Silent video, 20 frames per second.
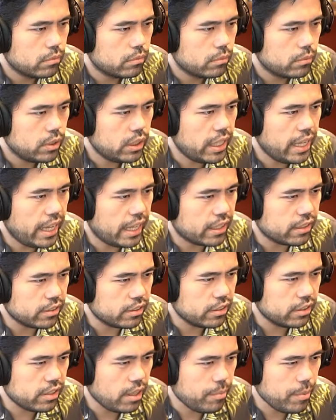the heck is this
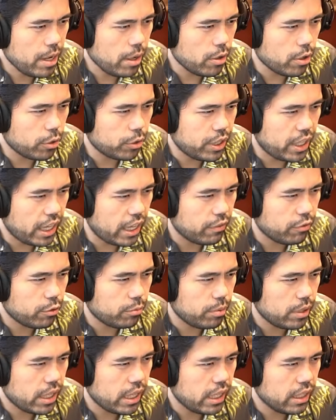somehow okay for
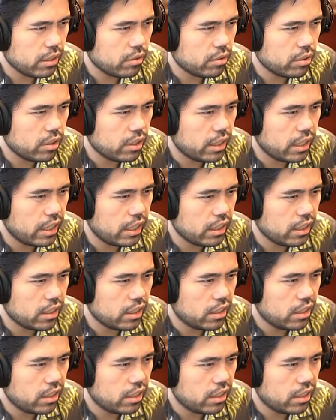black what the heck